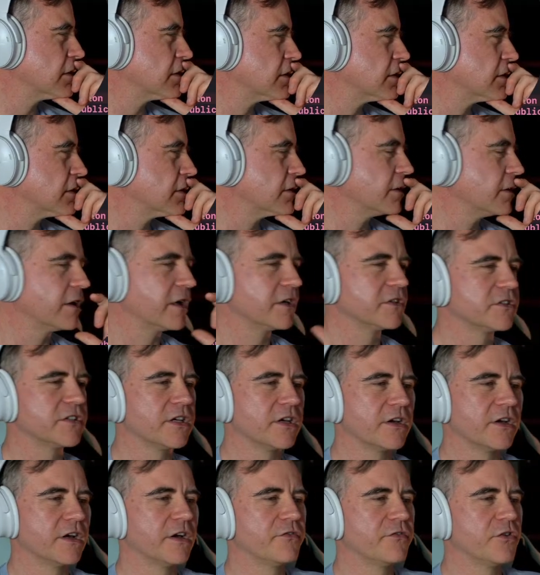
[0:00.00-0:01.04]
You guys,
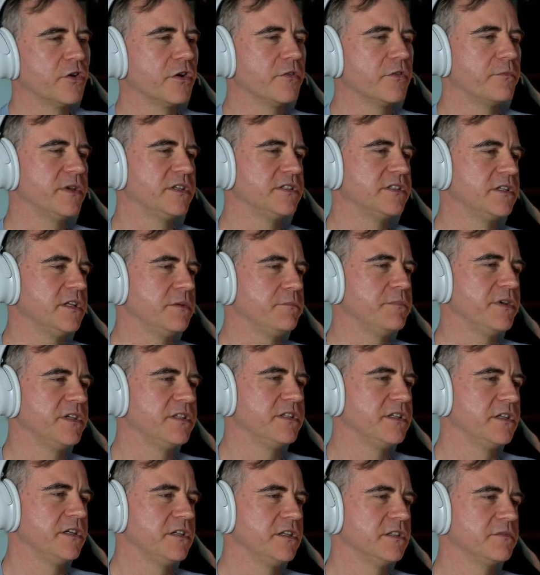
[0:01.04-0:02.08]
have you heard of BCD? BCD
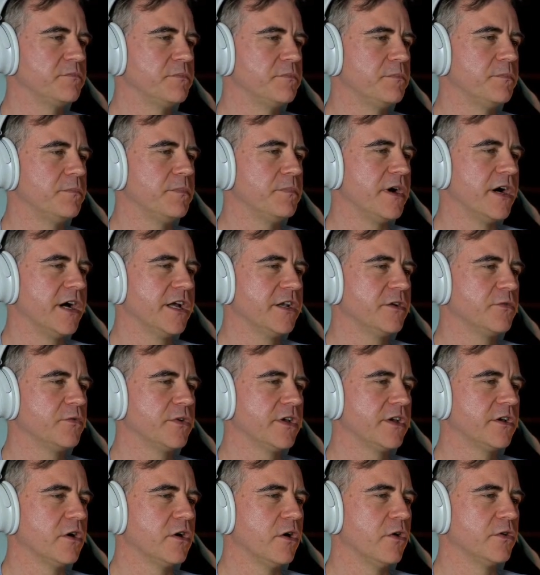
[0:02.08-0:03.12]
is binary
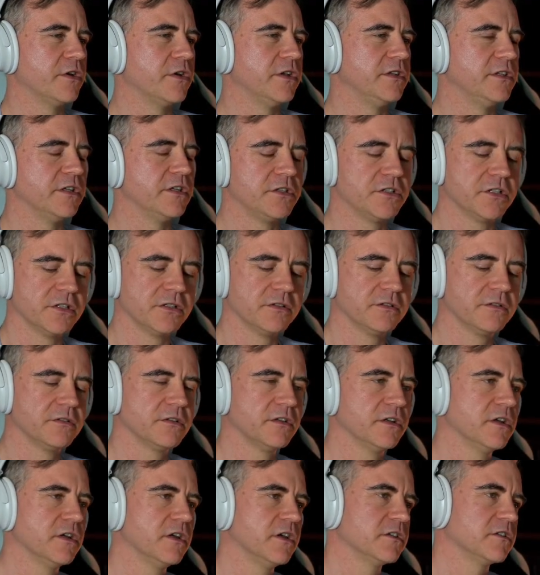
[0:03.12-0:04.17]
coded digit.
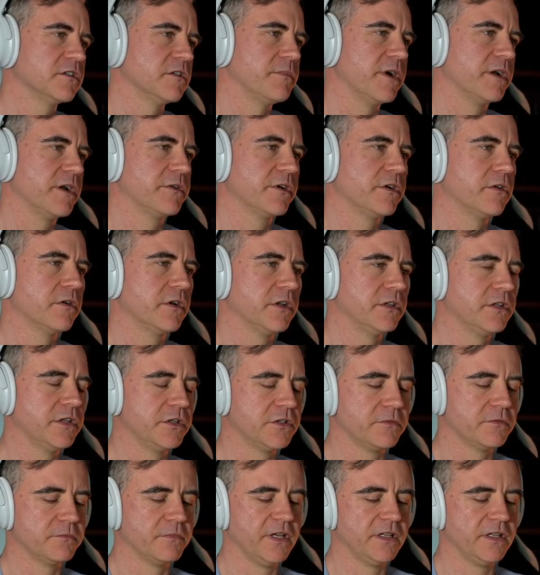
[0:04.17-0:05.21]
So binary coded
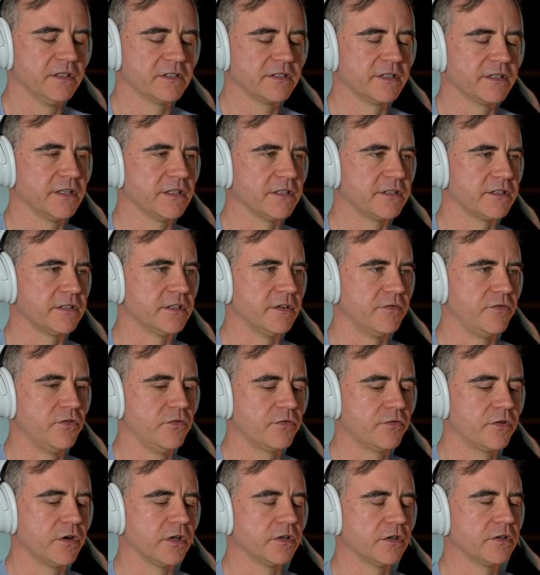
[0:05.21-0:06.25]
digit means this: if you've
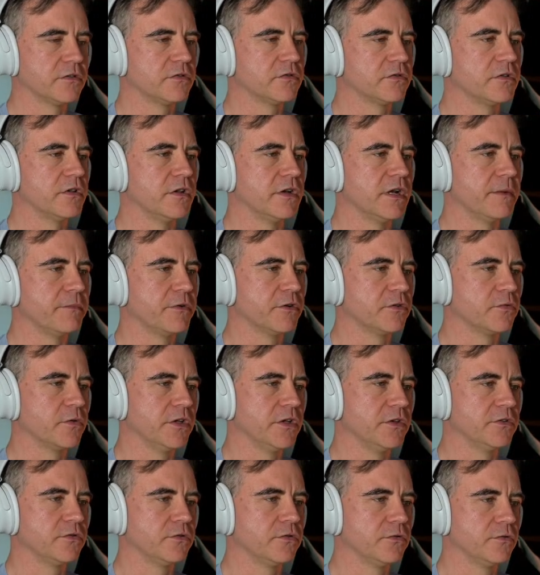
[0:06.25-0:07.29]
got the number
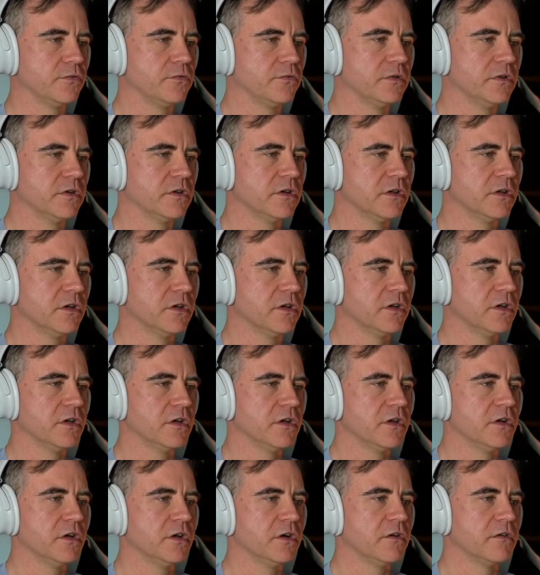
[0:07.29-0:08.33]
22,
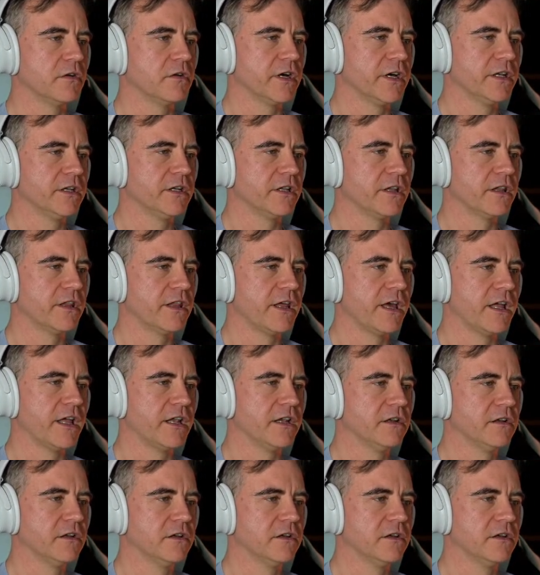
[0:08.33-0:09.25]
right, then